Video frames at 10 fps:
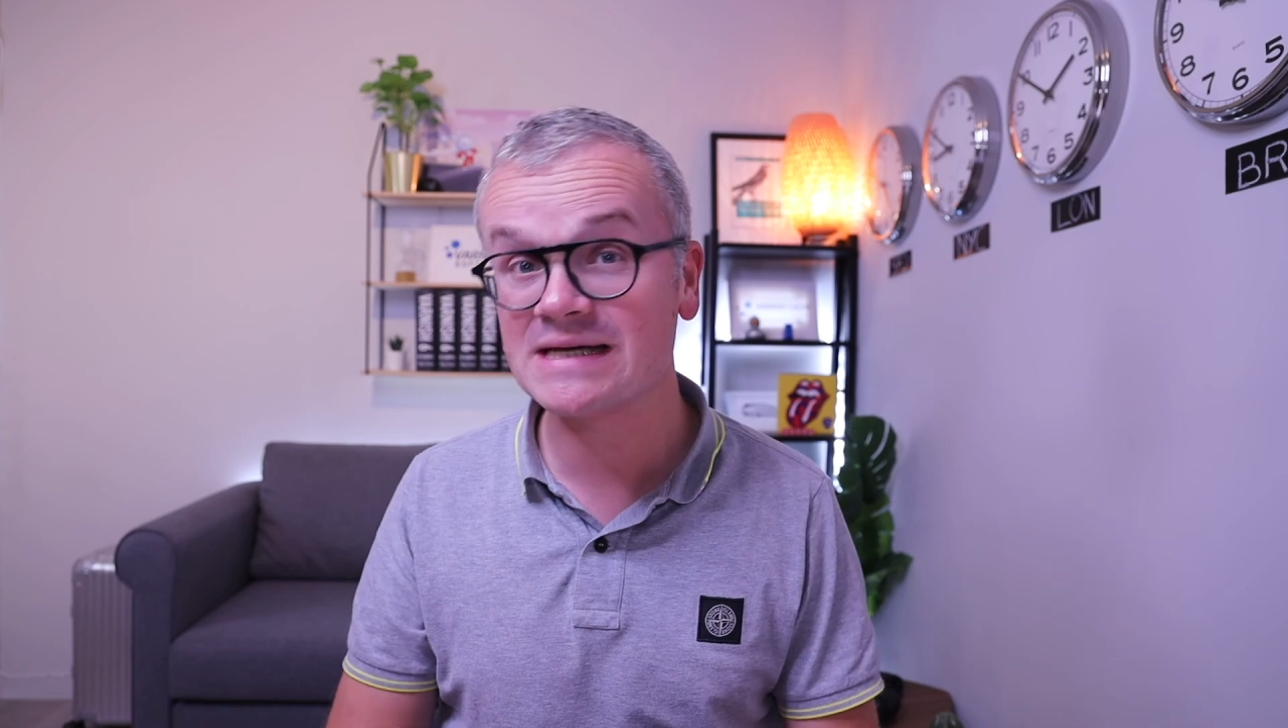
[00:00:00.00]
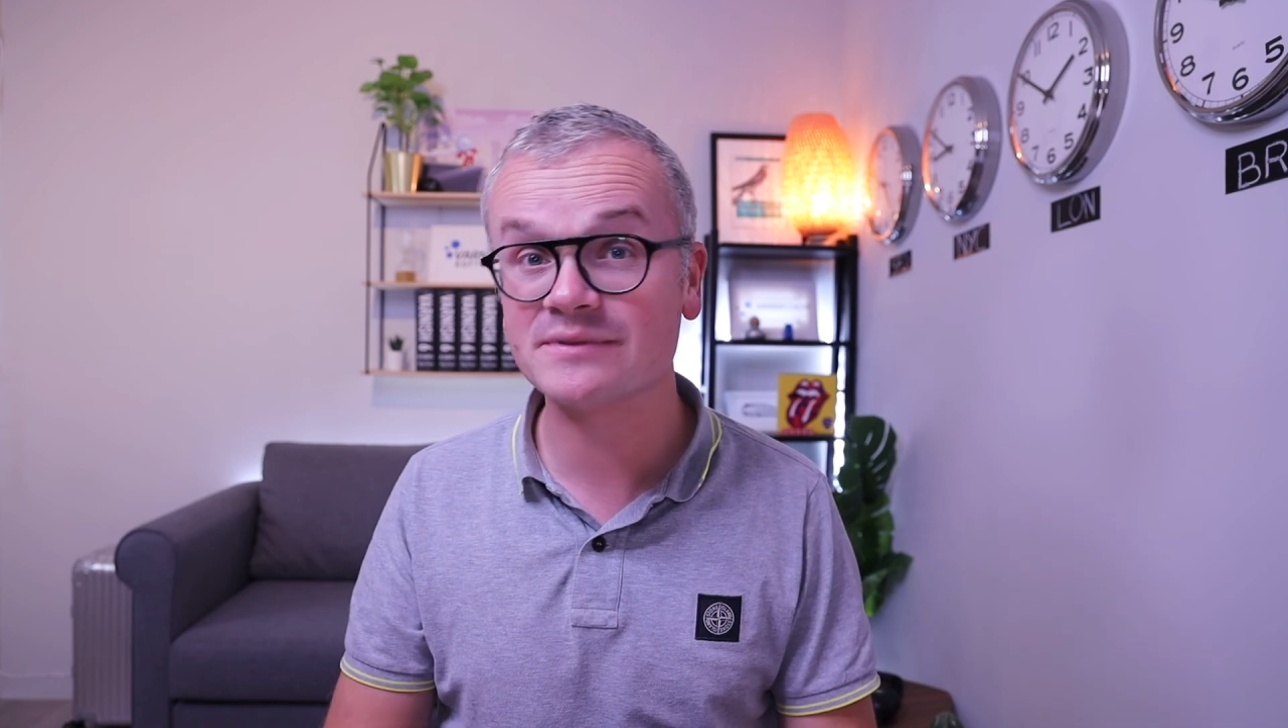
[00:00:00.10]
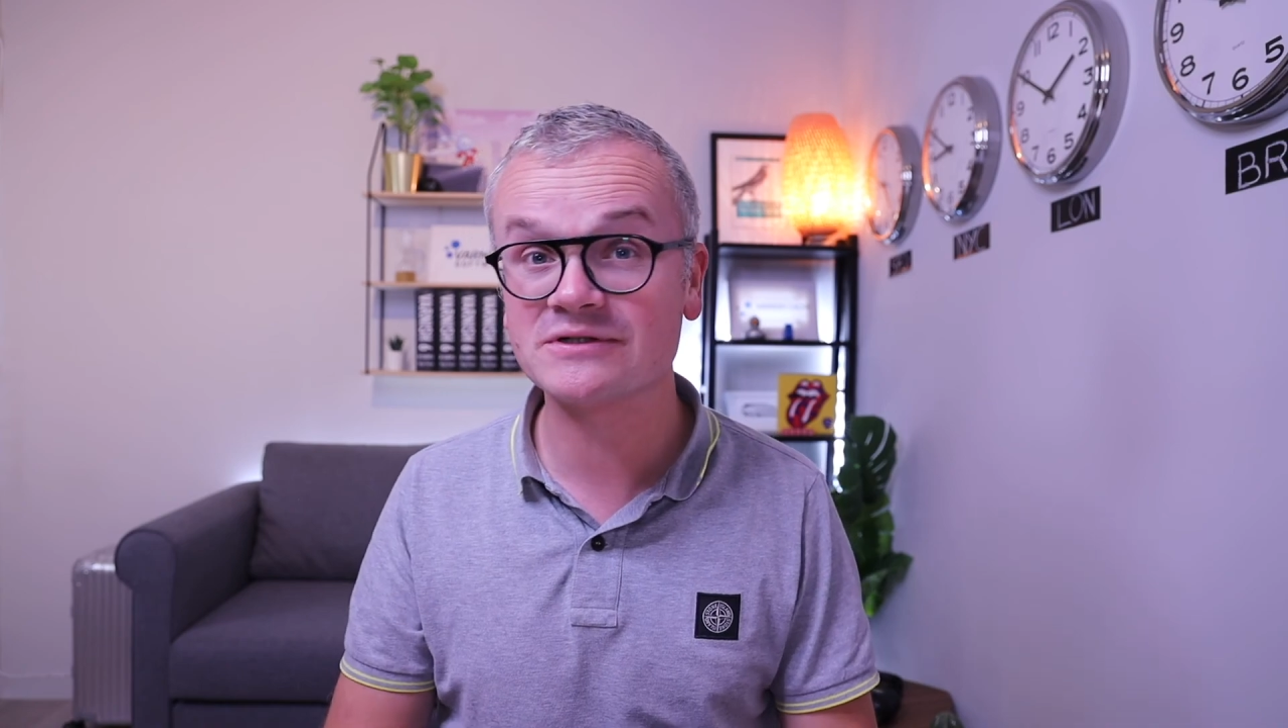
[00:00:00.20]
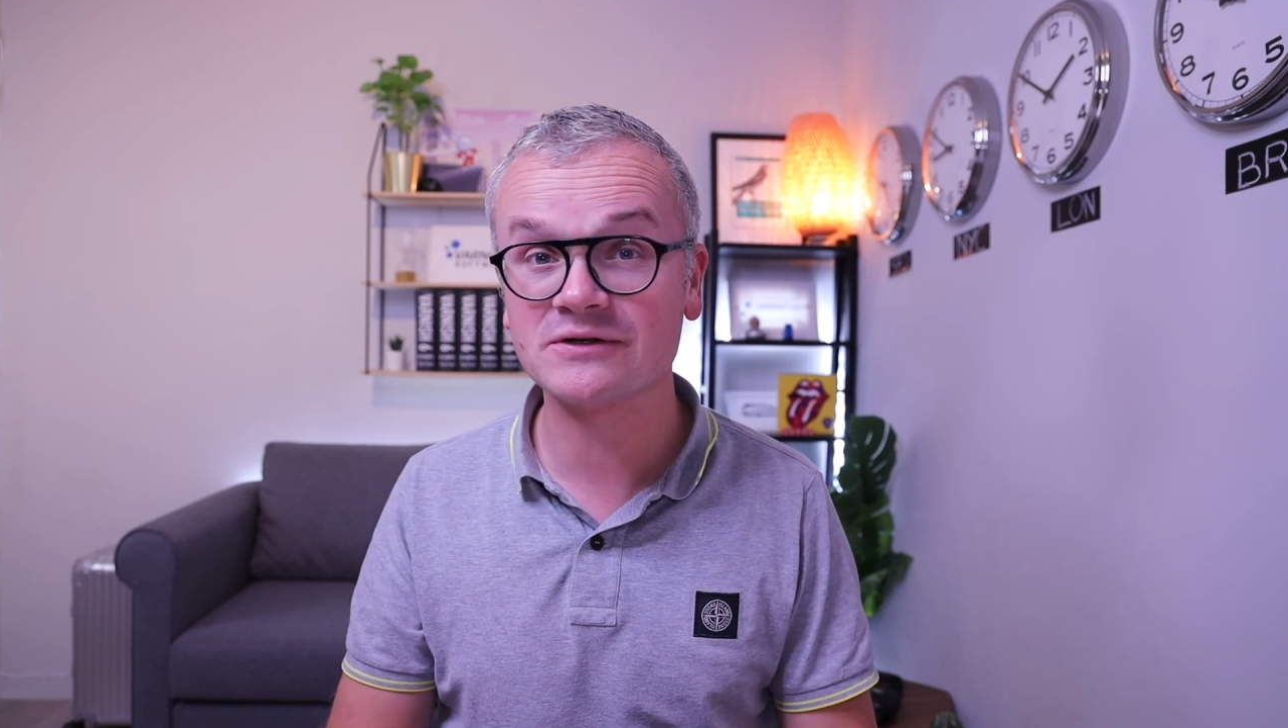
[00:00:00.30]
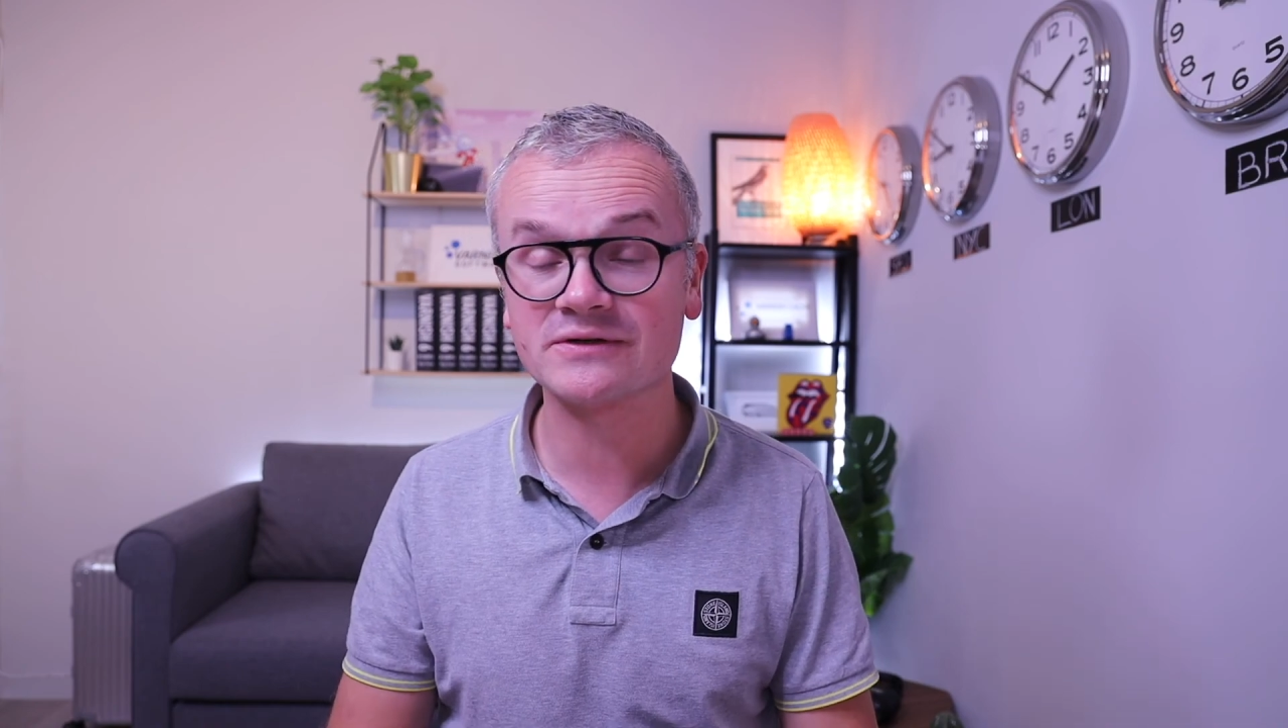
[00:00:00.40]

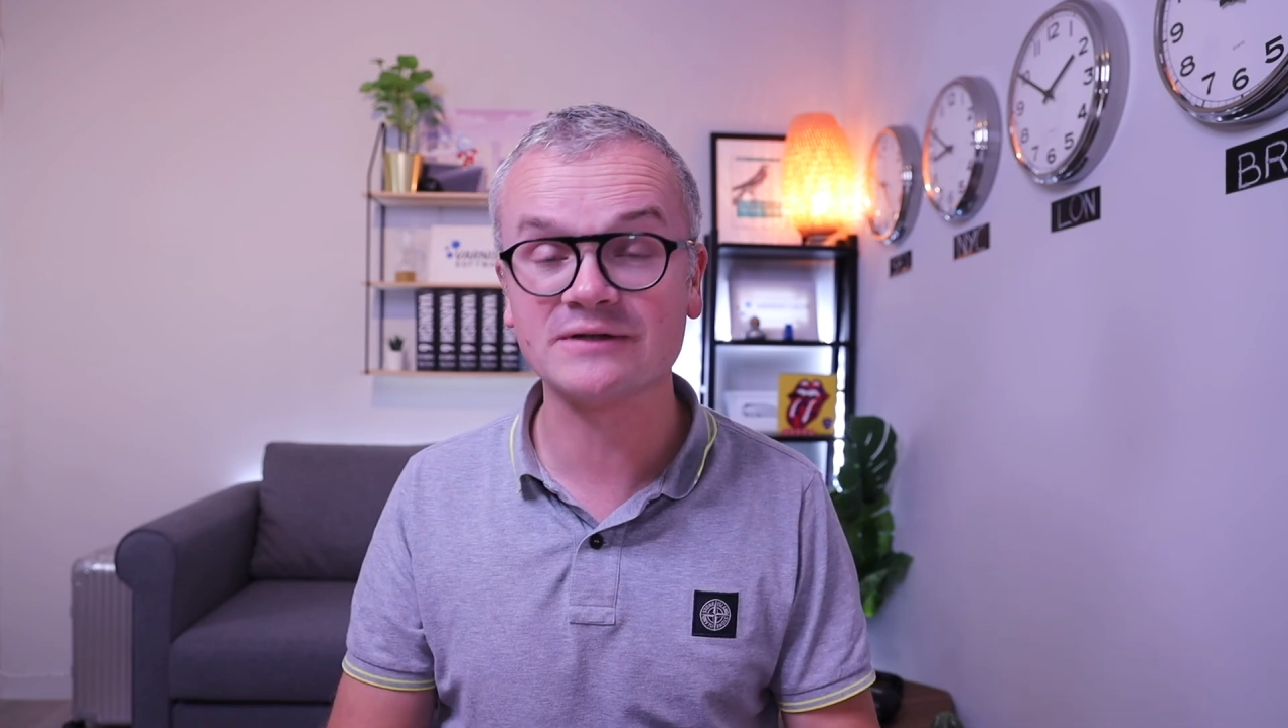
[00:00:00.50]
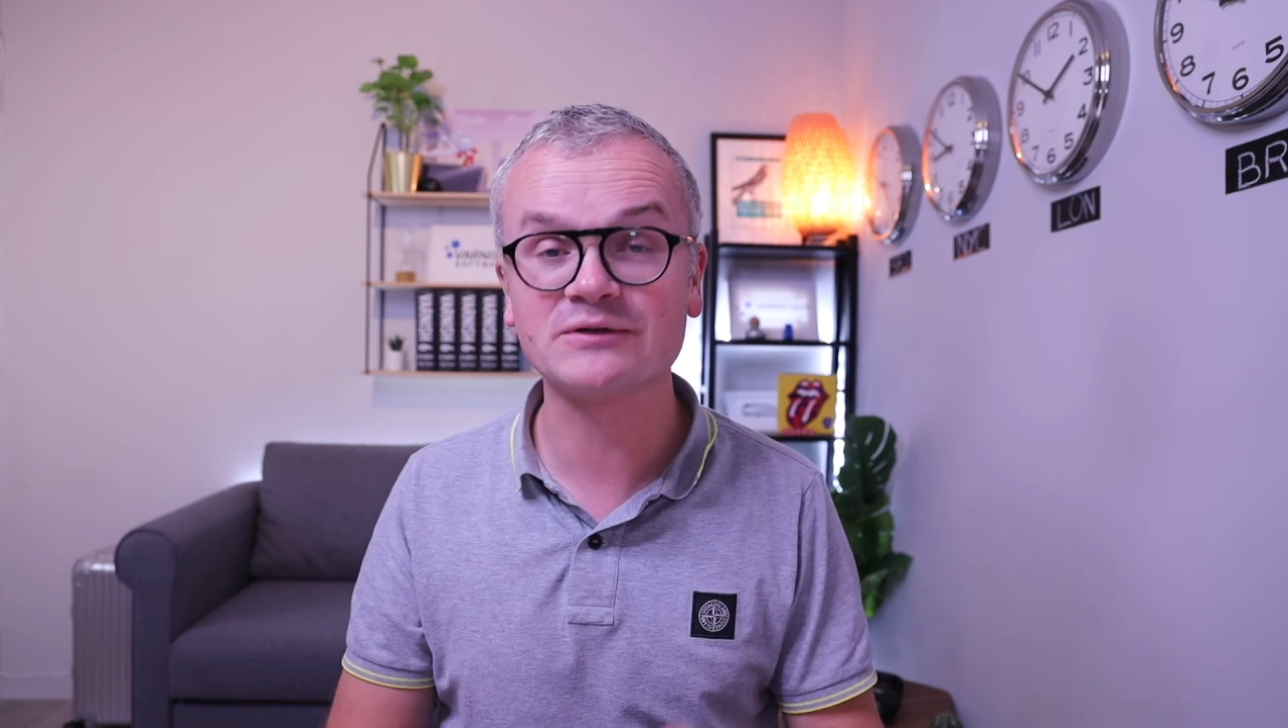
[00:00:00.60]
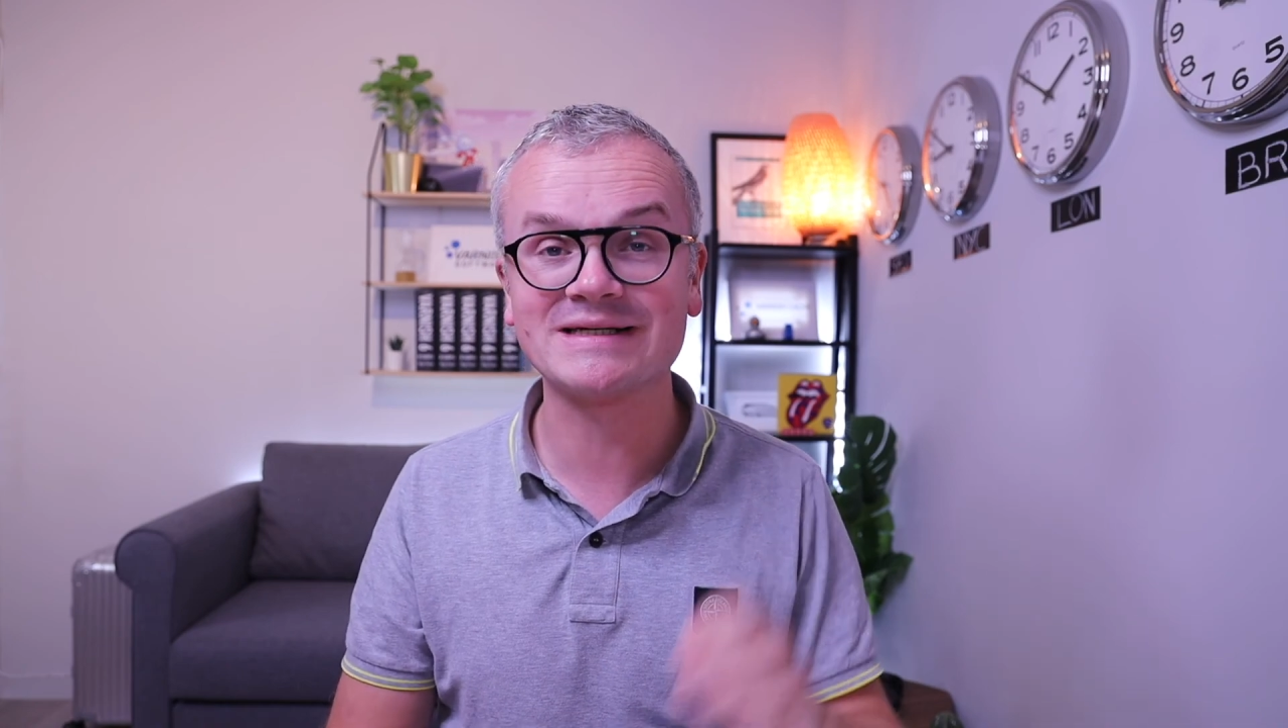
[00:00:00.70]
episode, I'll do